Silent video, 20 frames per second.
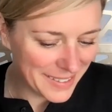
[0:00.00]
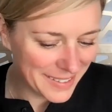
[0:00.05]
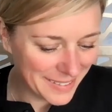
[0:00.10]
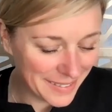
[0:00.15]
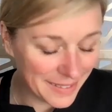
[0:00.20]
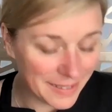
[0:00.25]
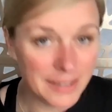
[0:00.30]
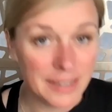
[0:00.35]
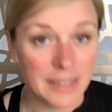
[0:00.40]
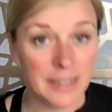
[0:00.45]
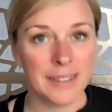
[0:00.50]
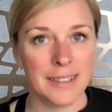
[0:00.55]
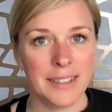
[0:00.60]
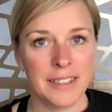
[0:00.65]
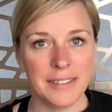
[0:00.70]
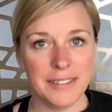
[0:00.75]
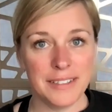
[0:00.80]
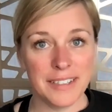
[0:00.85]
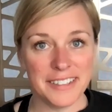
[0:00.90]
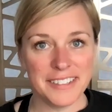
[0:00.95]

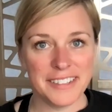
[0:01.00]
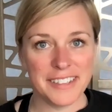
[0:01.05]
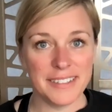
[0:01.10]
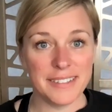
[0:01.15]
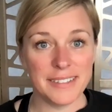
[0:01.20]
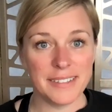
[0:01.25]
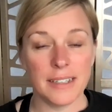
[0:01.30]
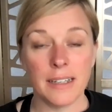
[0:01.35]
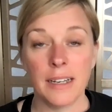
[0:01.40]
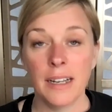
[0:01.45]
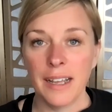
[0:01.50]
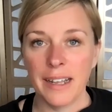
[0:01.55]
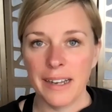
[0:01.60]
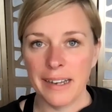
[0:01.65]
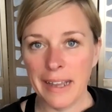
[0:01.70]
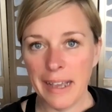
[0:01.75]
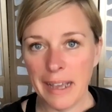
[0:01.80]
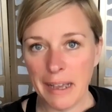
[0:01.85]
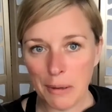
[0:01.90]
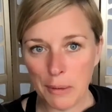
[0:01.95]
Dun, dun, dun.
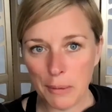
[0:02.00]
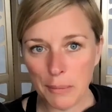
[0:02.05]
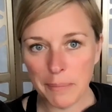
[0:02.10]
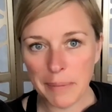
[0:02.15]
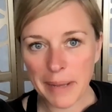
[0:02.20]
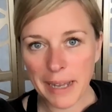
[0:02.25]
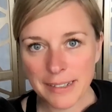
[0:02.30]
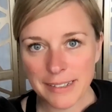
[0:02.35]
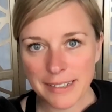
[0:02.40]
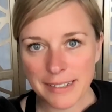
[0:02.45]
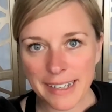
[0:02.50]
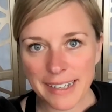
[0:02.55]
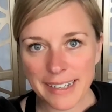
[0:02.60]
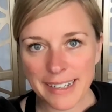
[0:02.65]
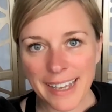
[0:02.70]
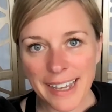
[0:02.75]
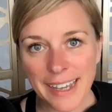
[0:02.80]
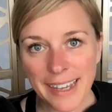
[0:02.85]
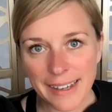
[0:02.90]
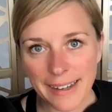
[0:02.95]
Now back to that
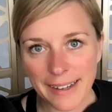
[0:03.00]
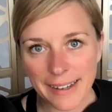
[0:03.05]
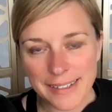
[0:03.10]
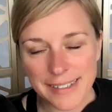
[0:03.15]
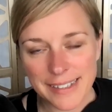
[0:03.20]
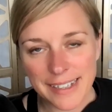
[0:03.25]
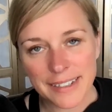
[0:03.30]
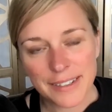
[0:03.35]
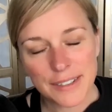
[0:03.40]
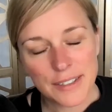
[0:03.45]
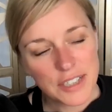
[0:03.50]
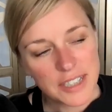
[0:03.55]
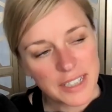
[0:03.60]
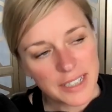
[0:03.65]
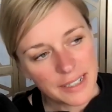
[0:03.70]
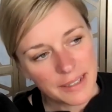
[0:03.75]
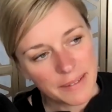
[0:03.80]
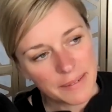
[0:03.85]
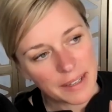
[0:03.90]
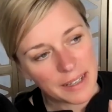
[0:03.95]
chaos
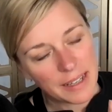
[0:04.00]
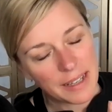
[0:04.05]
energy.